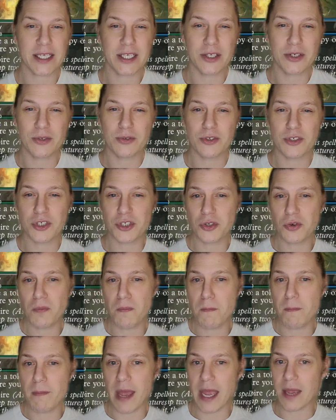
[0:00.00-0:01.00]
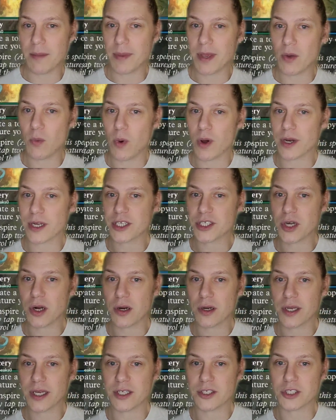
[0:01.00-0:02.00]
You do maybe want to
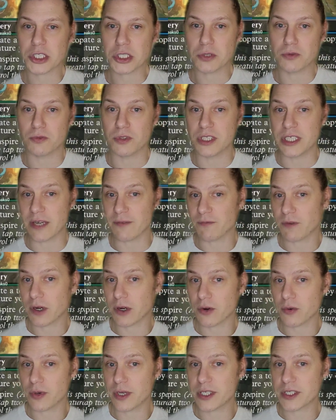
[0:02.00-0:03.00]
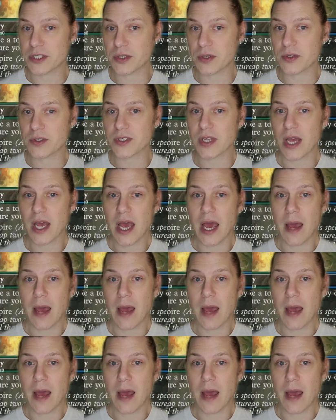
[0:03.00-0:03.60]
target 2 different creatures,